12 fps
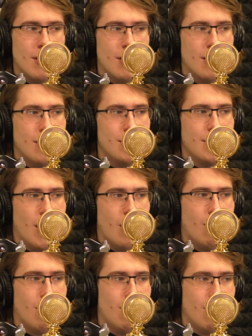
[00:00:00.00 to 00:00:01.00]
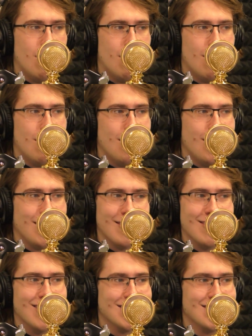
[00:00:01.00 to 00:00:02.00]
No. I
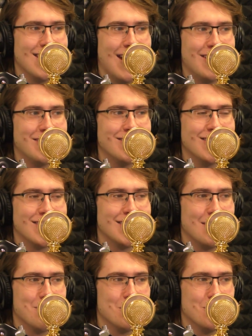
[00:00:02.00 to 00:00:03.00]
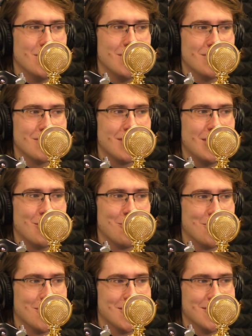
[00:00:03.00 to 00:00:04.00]
don't like Deadpool. I don't care
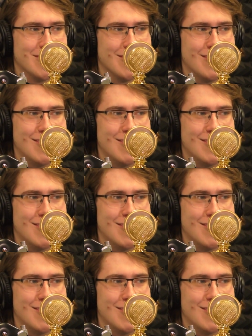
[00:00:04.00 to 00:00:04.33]
for any of that.